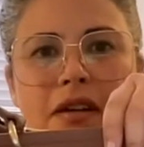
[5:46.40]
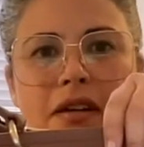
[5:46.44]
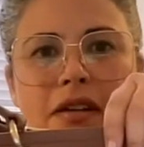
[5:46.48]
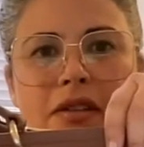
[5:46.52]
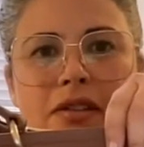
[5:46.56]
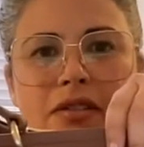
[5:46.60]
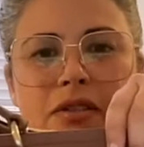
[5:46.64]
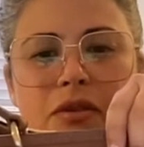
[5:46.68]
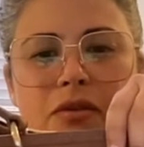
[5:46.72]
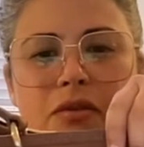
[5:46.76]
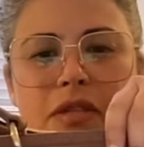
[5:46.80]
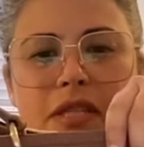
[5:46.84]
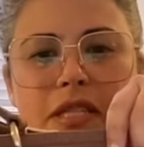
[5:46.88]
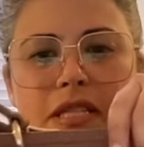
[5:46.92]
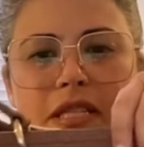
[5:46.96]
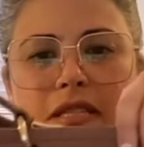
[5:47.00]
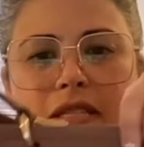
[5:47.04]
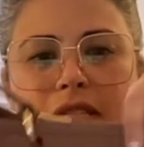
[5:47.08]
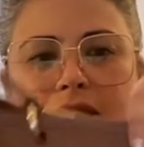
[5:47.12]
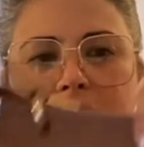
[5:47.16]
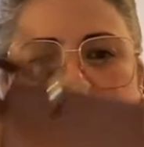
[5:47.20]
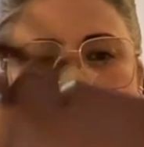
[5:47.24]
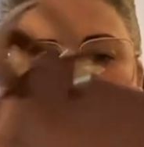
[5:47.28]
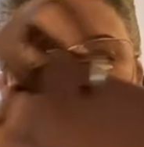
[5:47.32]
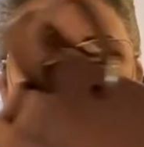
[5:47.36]
So this
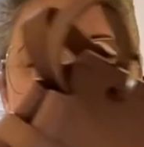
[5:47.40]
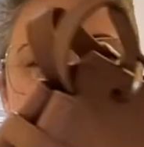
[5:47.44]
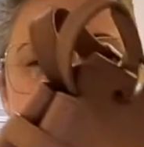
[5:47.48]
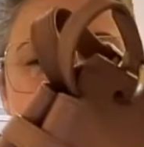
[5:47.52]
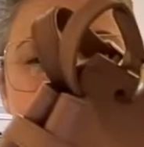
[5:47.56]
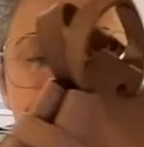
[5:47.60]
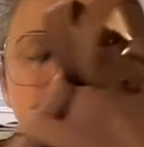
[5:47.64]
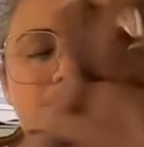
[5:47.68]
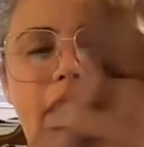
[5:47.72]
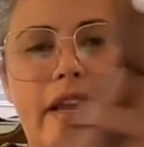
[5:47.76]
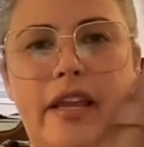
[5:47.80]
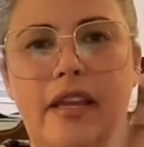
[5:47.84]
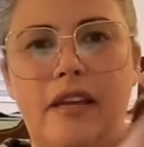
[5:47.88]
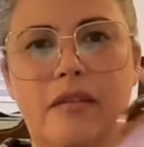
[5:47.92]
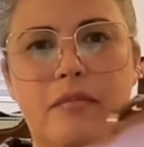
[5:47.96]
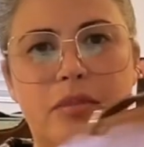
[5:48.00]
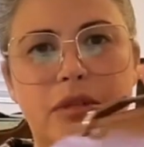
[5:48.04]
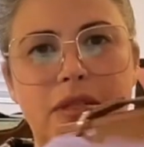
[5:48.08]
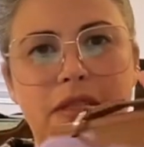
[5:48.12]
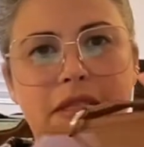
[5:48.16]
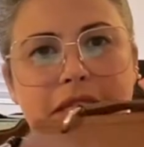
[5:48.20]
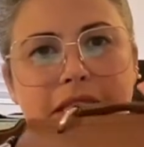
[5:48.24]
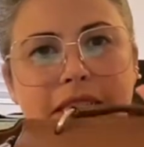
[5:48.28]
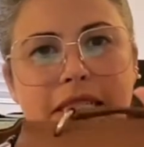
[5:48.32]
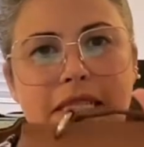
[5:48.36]
is the
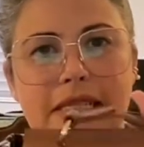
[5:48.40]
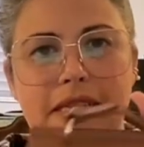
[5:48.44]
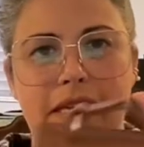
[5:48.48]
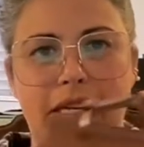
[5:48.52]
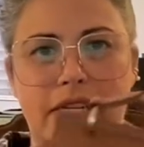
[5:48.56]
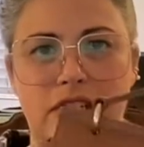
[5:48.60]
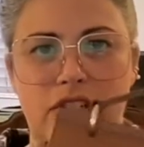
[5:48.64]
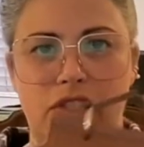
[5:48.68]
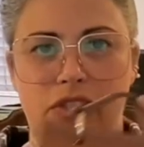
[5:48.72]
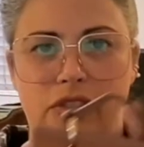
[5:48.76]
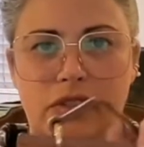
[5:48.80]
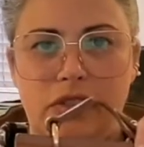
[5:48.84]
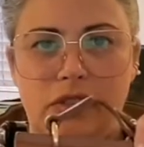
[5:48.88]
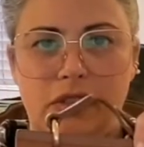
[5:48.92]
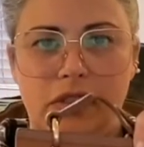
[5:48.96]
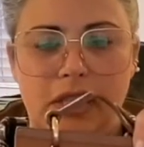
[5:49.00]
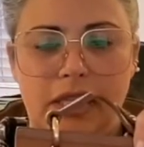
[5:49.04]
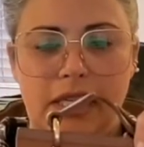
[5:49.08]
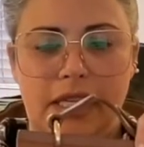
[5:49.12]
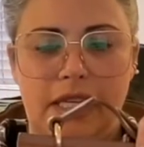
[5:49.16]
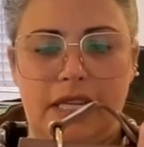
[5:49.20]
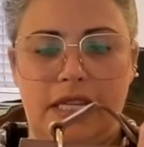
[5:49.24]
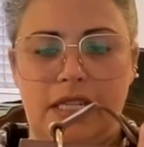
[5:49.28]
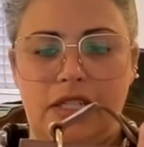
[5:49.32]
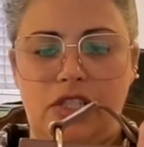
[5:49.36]
Amberley Satchel
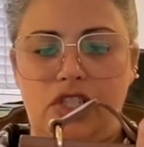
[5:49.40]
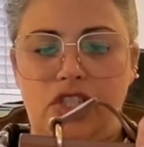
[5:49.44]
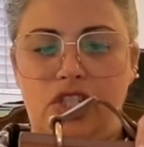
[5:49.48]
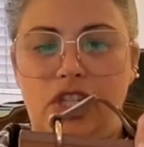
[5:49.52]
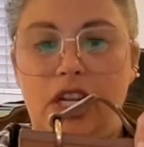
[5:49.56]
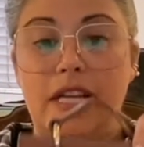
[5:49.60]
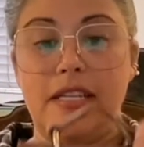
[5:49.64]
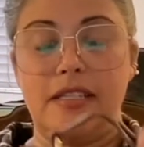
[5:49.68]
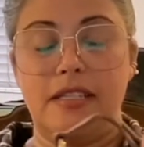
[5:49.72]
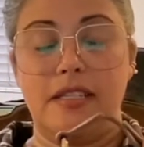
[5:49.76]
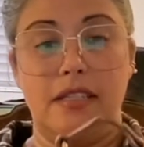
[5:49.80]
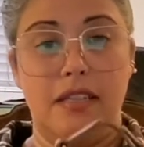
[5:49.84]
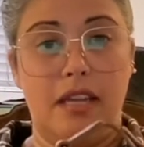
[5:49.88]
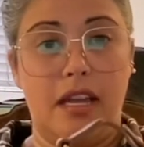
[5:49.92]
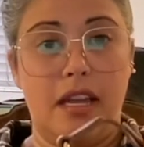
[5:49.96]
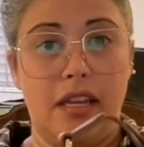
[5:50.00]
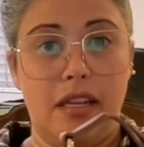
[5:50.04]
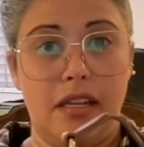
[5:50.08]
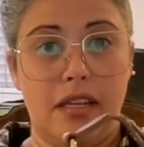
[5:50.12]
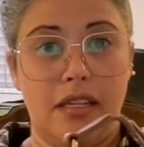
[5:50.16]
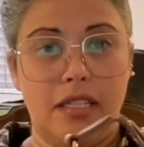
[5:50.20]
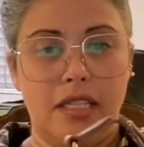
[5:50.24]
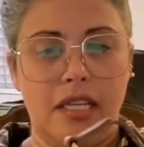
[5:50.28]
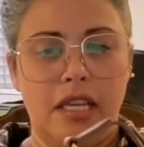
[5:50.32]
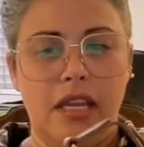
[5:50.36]
in Chestnut.
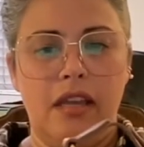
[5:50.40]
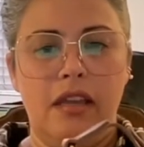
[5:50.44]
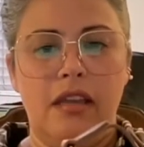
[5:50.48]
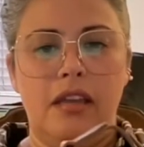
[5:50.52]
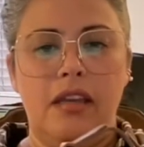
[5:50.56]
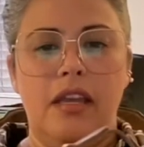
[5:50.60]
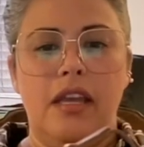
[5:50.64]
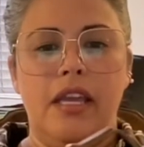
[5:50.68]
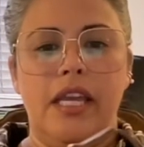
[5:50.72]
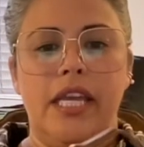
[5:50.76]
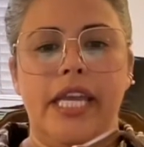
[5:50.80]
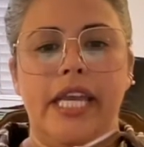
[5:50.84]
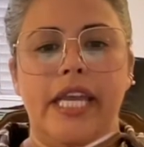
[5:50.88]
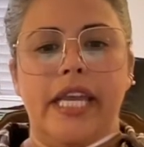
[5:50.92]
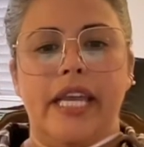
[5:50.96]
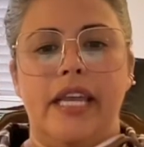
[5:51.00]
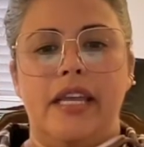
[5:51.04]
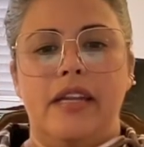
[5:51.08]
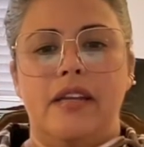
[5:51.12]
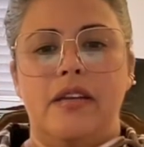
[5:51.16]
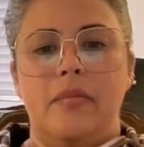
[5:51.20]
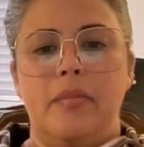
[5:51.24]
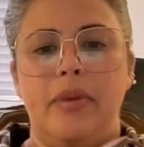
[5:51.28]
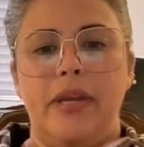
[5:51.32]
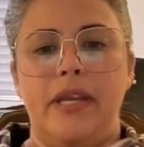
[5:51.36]

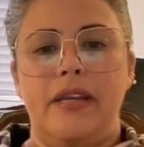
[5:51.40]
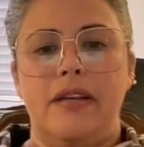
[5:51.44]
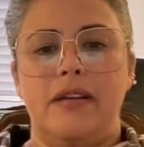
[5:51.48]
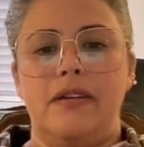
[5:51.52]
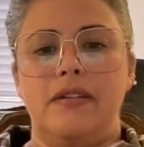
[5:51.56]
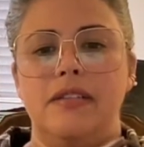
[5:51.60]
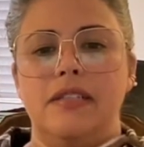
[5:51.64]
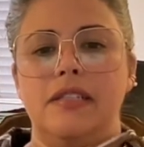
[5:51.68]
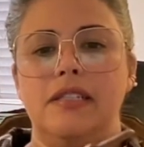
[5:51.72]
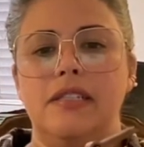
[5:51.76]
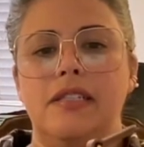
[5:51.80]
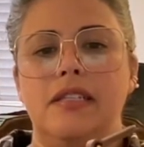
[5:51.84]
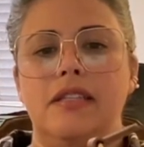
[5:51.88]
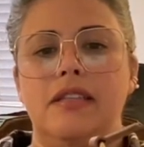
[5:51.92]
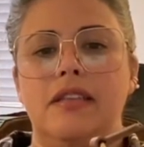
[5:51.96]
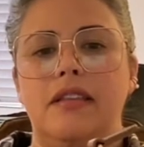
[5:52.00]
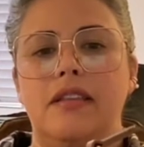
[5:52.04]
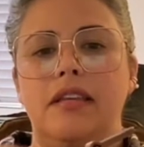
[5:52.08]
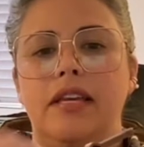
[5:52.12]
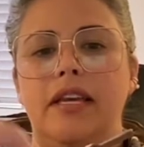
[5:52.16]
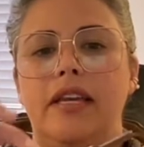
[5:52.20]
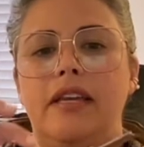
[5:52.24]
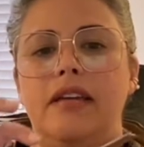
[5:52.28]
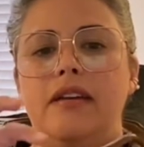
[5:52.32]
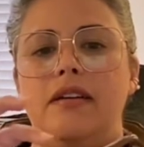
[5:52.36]
And apparently
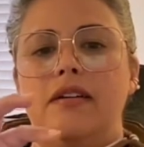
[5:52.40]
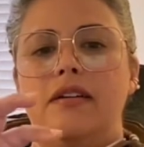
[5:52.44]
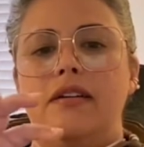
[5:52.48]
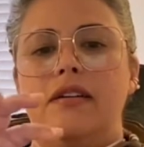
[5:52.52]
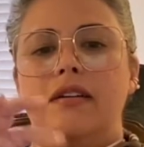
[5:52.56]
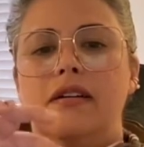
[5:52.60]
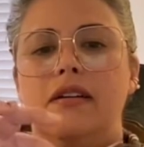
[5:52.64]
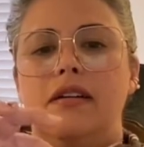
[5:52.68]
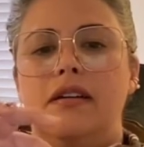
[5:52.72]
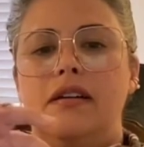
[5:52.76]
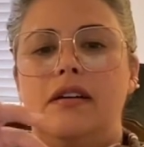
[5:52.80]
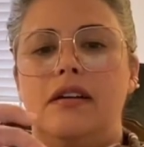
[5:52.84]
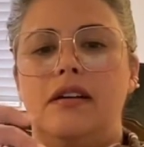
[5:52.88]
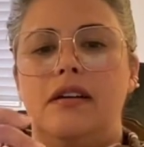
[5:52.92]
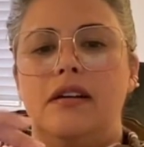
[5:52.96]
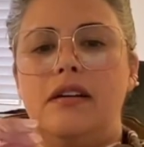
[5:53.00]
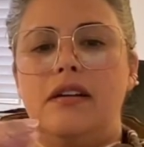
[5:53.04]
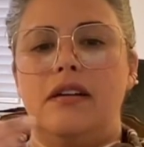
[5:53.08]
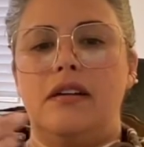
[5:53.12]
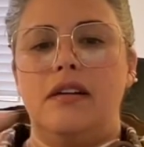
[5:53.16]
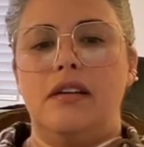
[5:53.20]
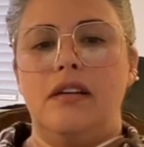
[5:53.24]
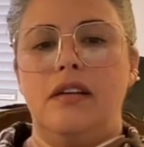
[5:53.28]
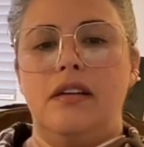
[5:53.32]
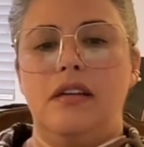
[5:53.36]
they
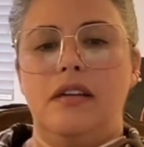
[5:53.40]
are